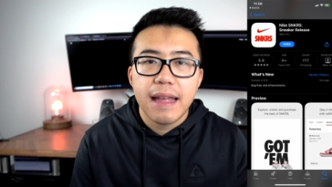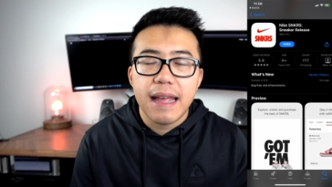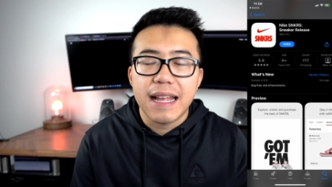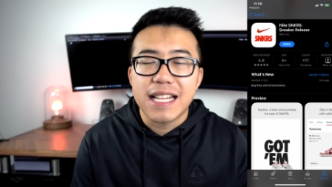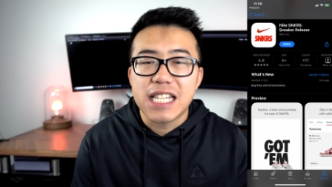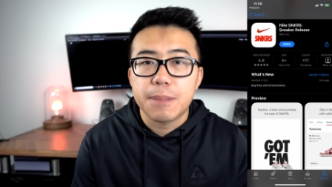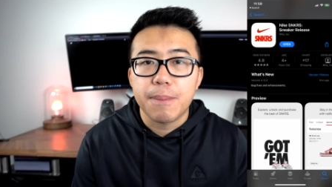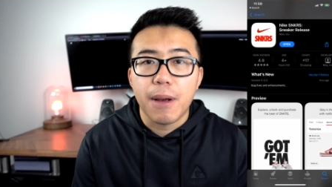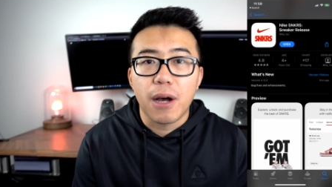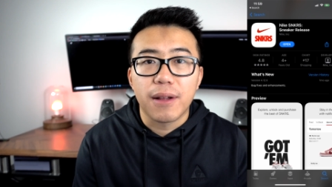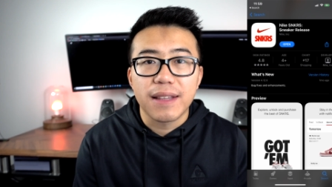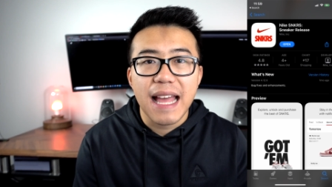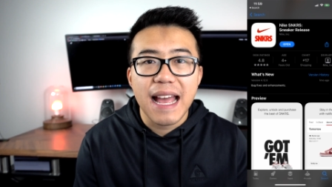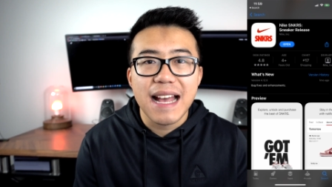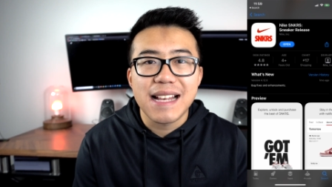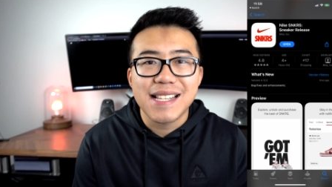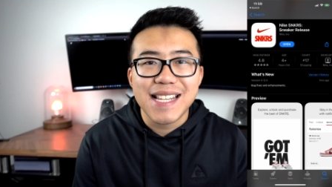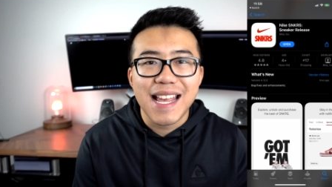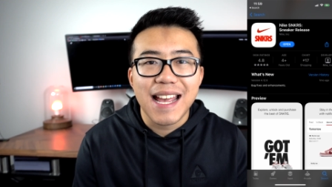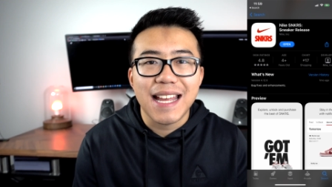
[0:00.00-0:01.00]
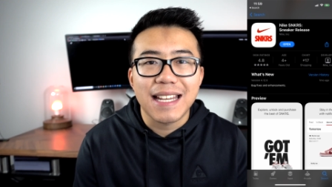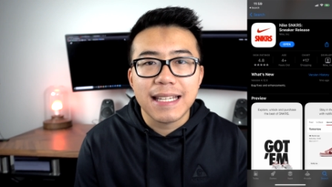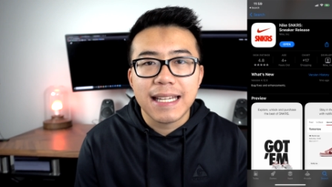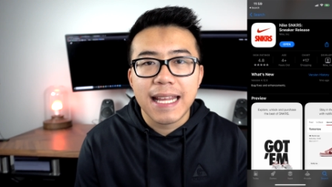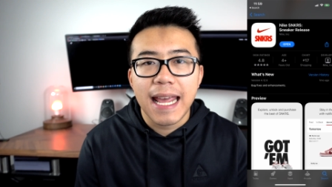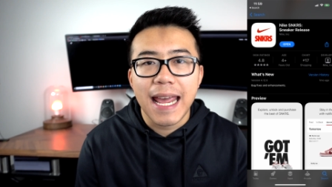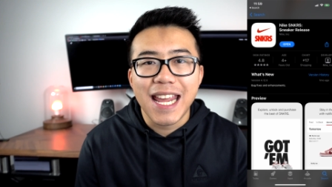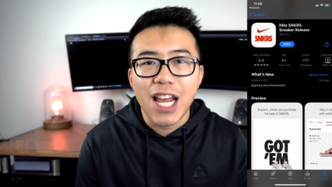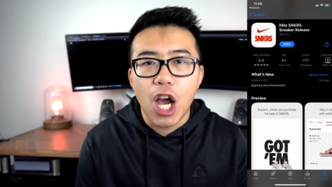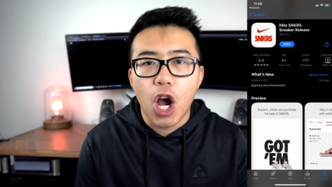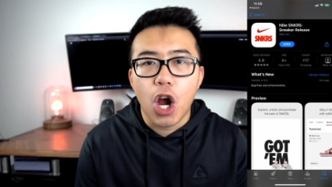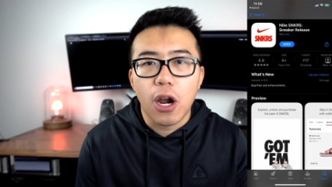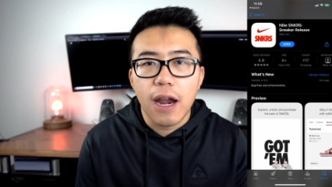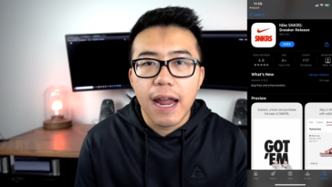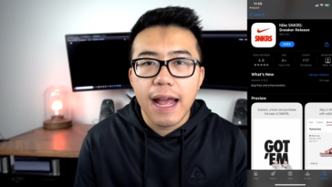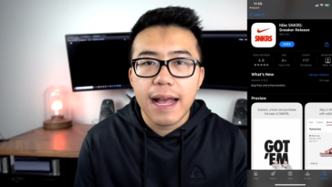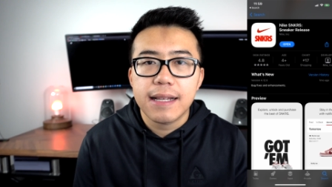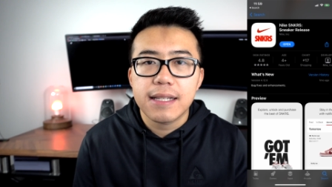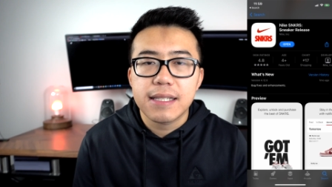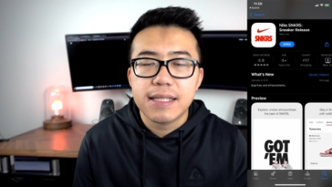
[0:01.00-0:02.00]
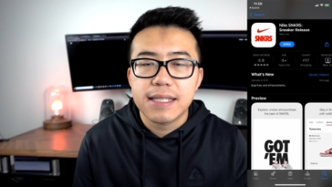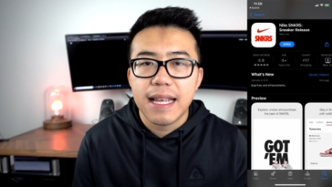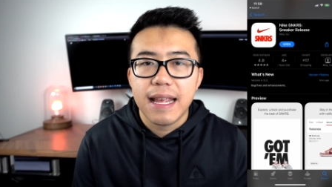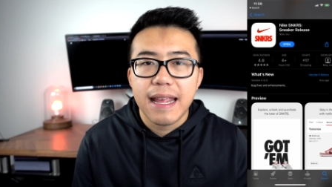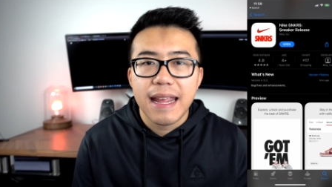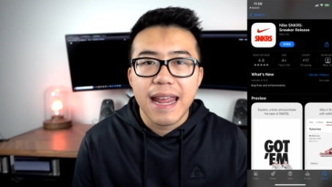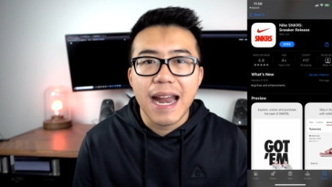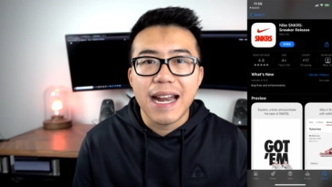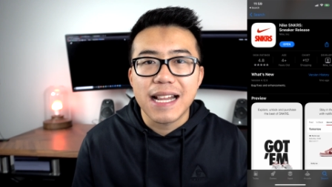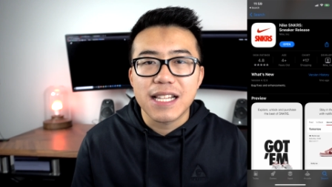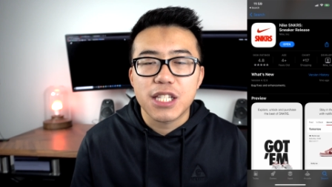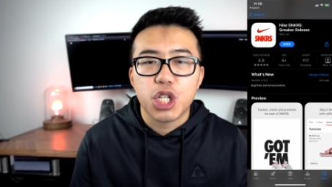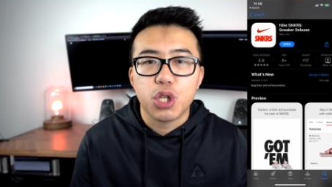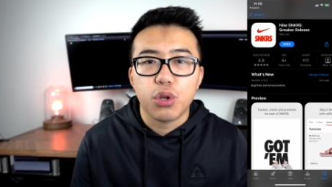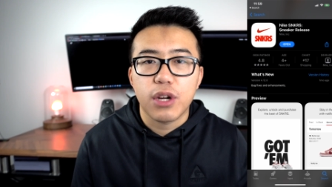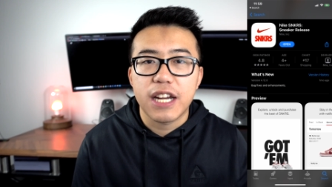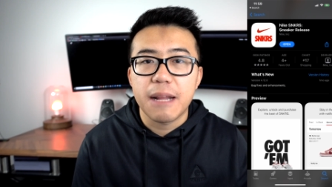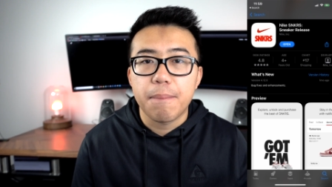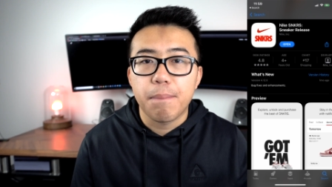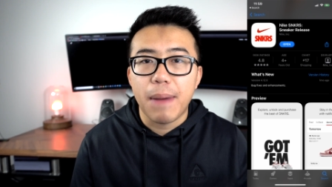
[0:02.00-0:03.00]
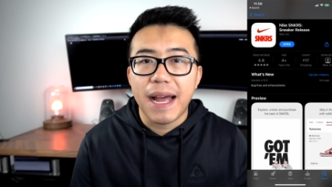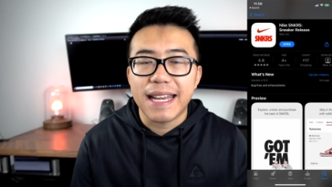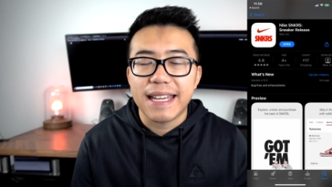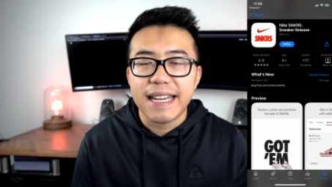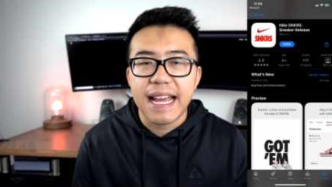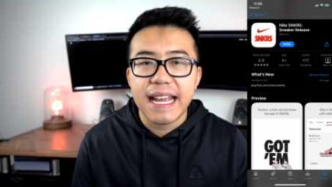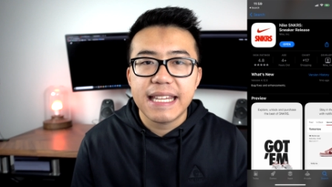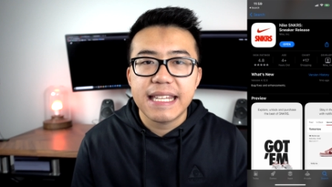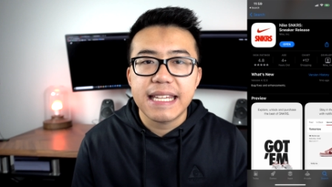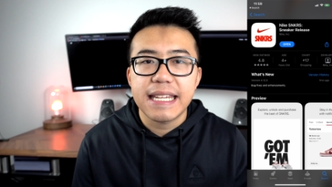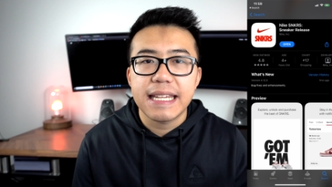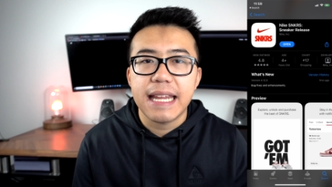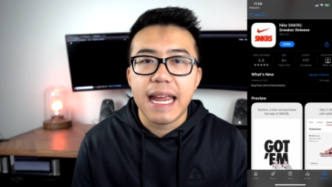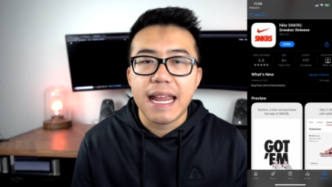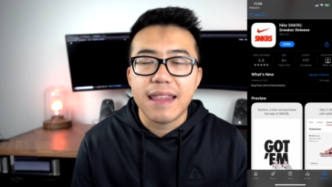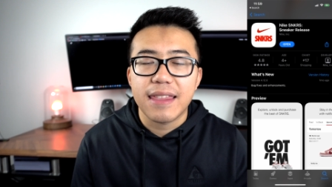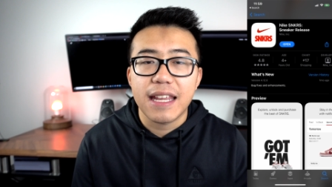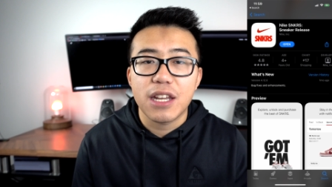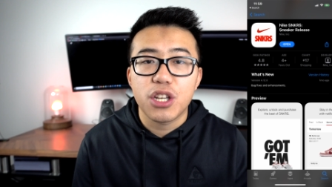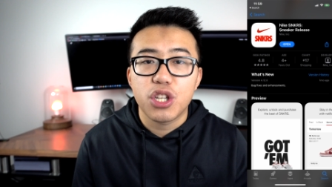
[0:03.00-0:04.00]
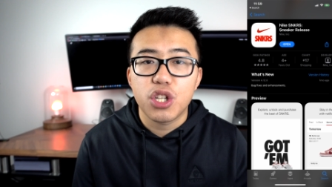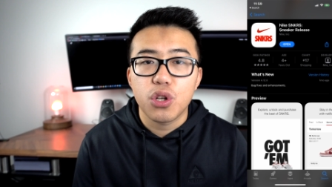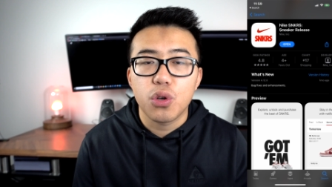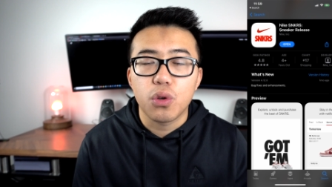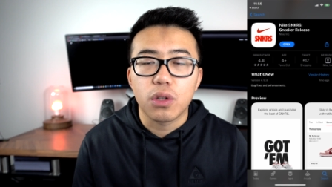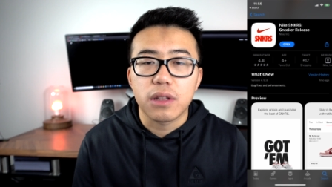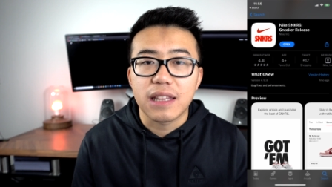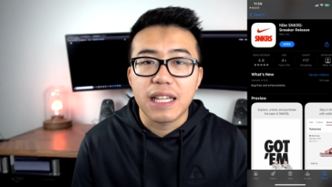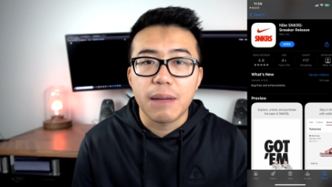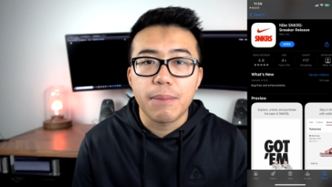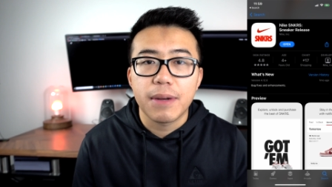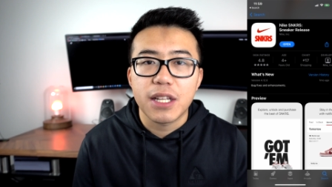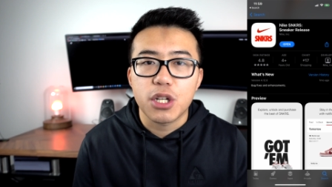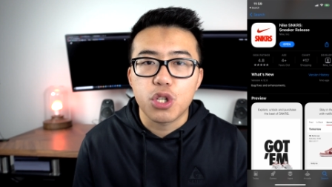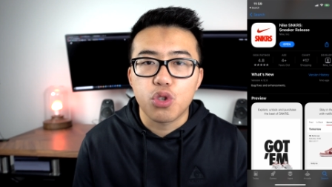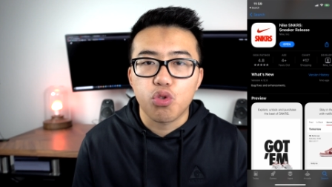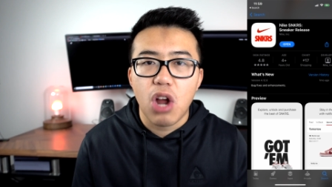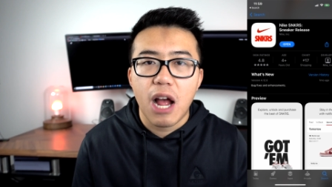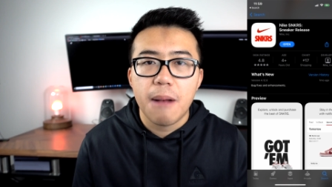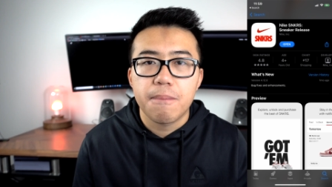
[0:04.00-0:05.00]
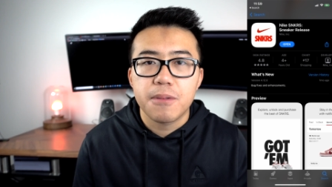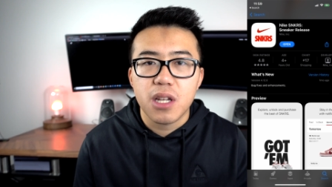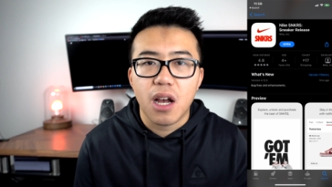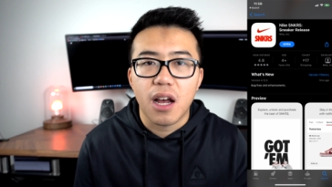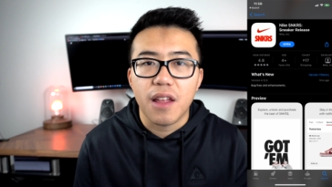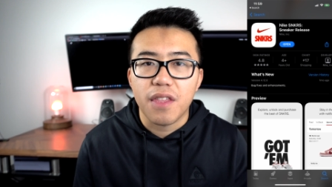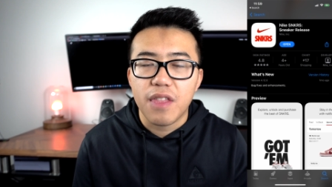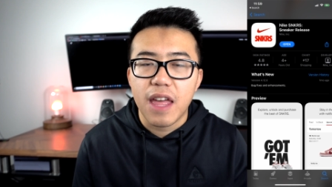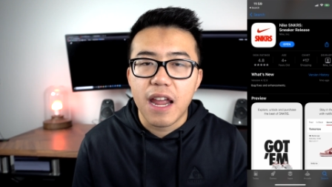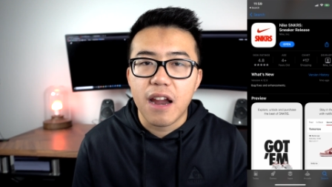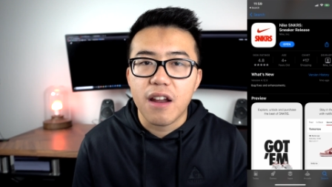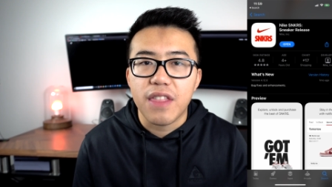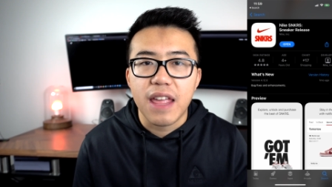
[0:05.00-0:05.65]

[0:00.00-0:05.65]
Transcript: It's spelled SNKRS, and it's created by Nike, and they do limited drops on there.